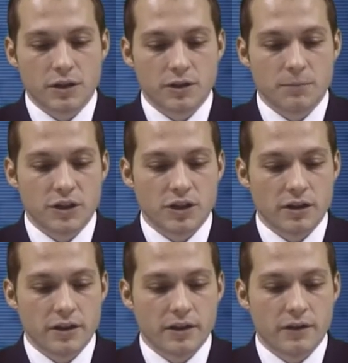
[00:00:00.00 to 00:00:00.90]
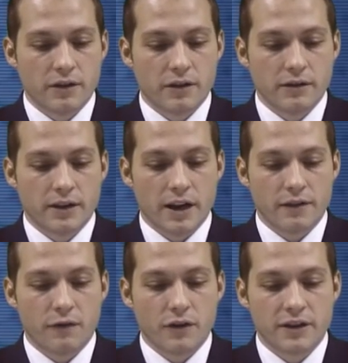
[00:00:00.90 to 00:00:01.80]
especially in the
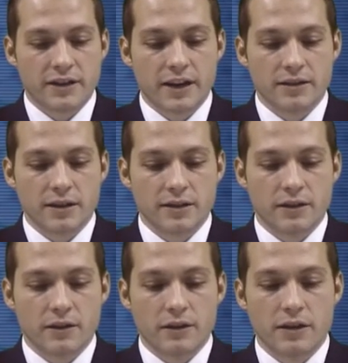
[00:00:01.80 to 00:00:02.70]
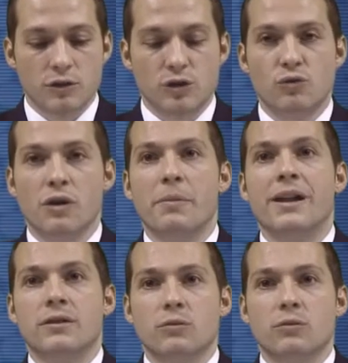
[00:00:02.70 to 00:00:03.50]
California, Texas, and the industrial belt,